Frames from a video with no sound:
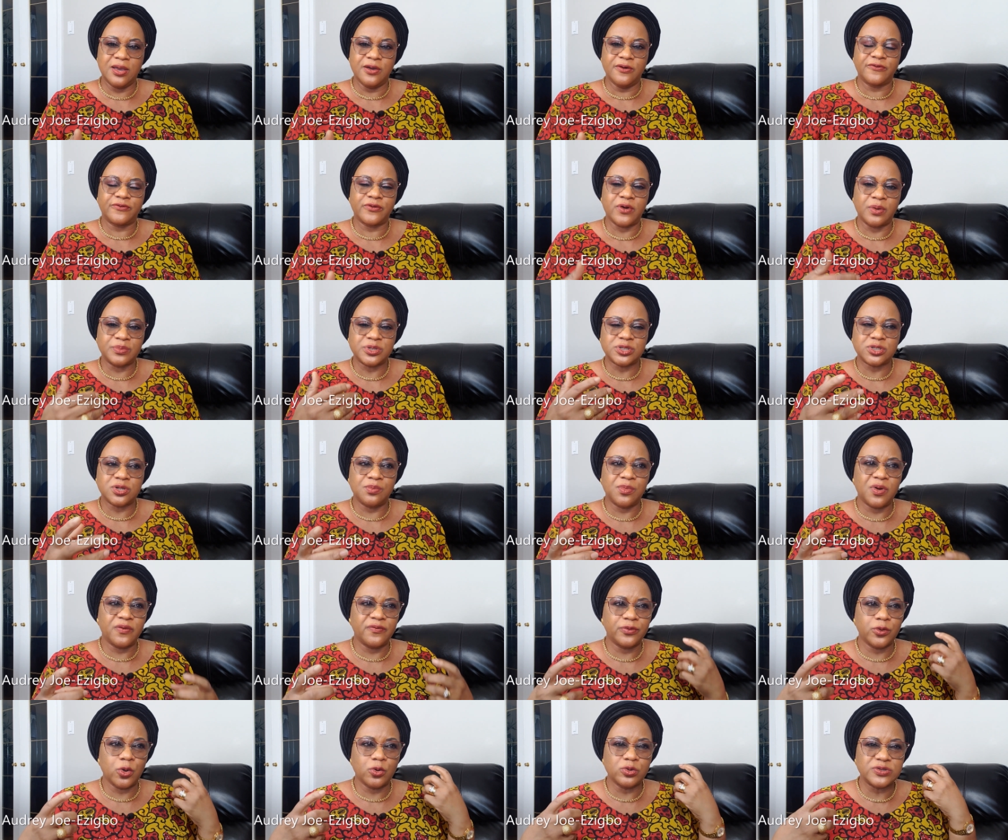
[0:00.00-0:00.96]
from some
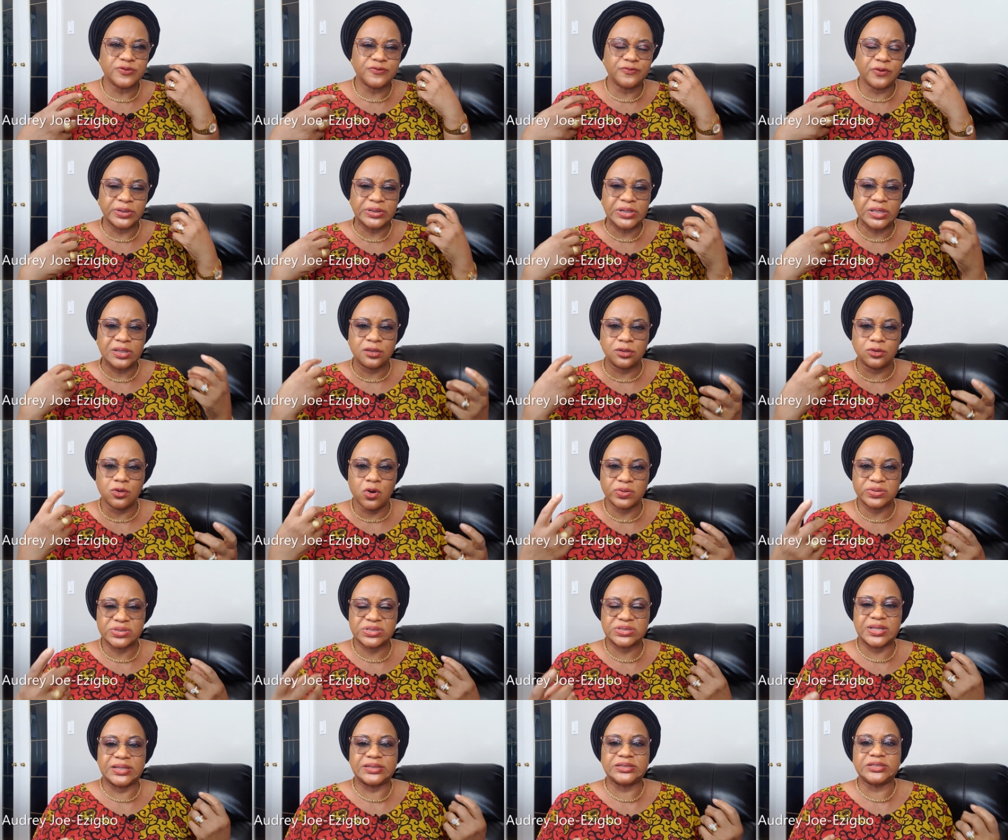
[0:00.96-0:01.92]
of those funny
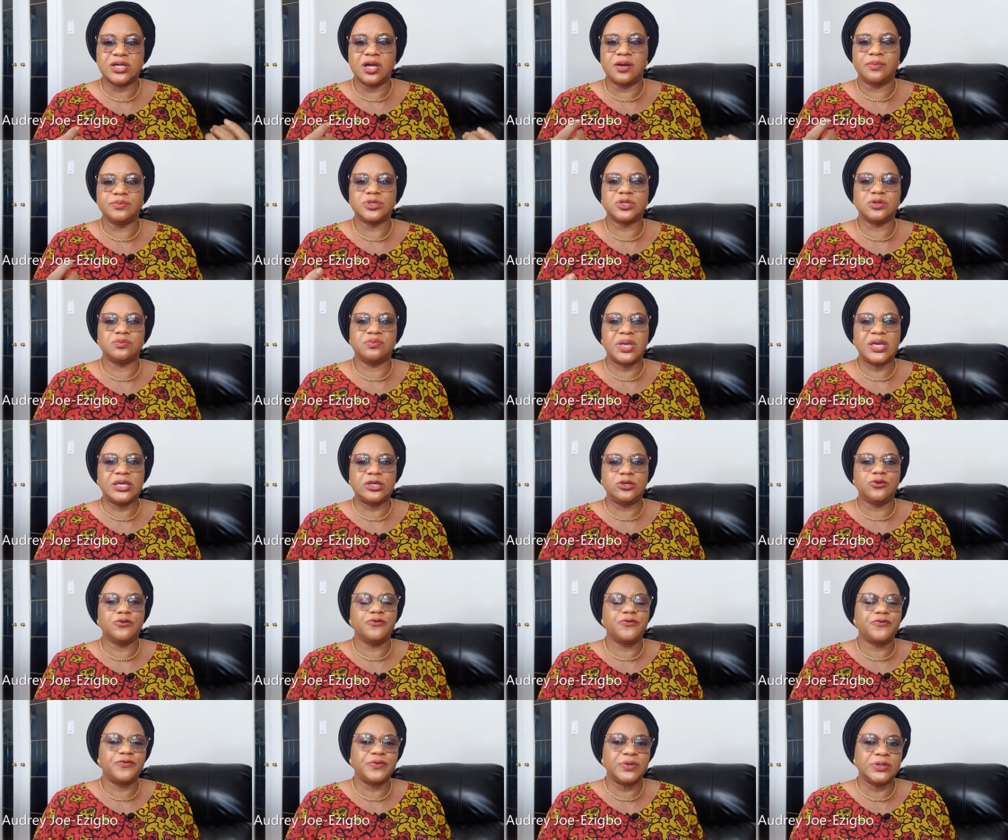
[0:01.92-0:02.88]
thoughts that come to make
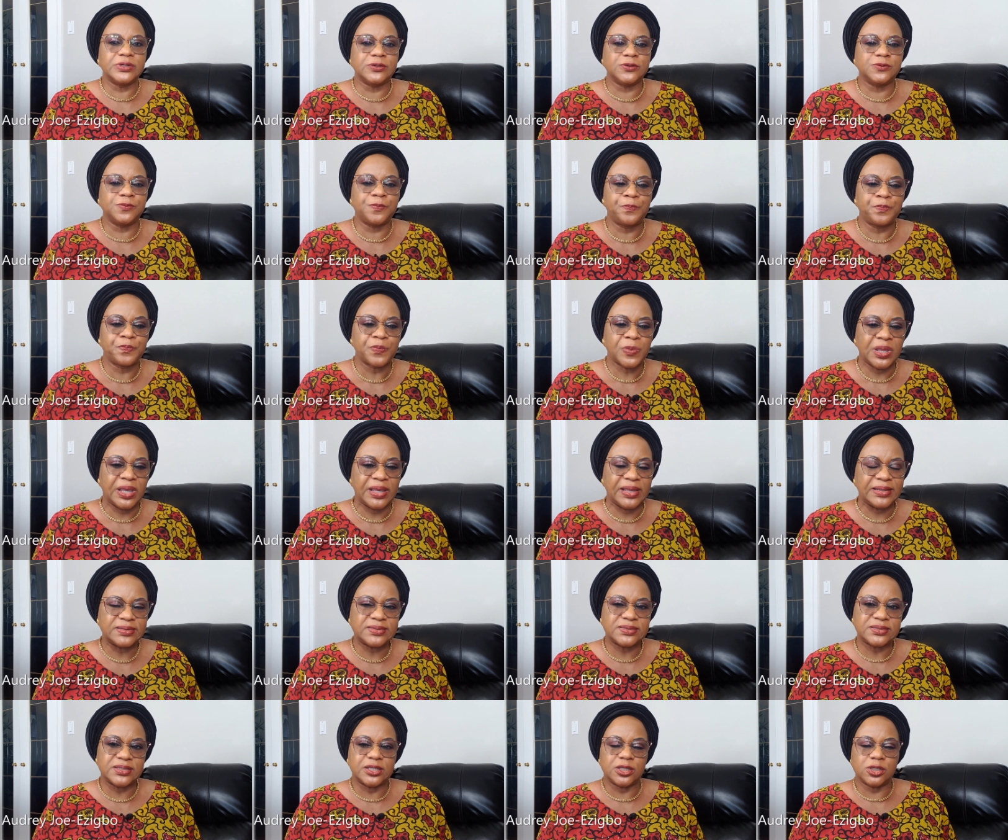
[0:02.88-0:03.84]
you feel
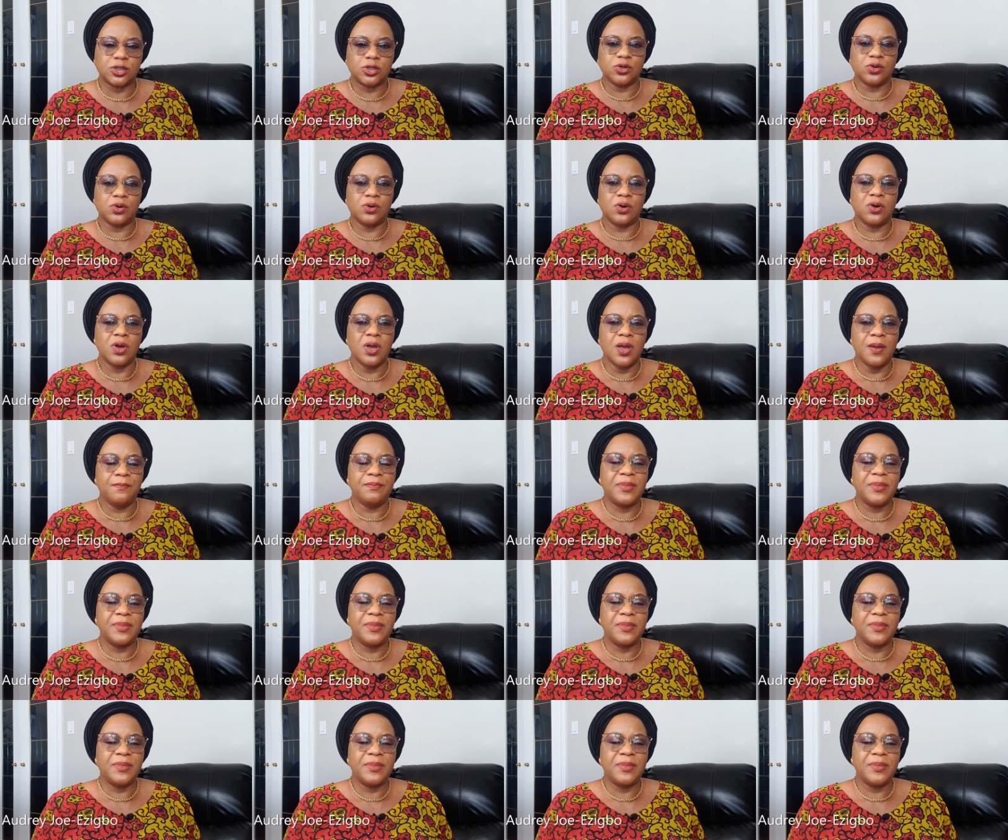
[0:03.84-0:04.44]
insecure,